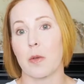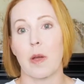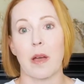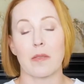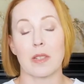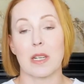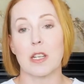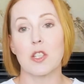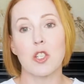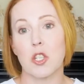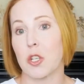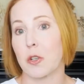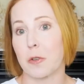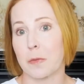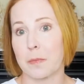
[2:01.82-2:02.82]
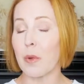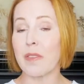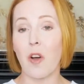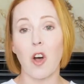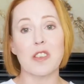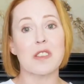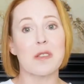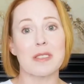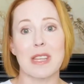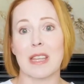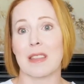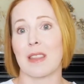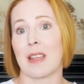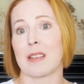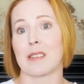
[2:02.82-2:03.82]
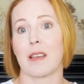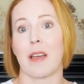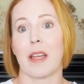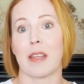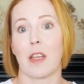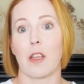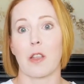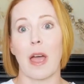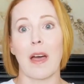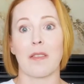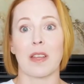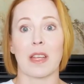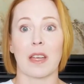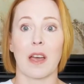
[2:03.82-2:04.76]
have an issue. We've also seen things like having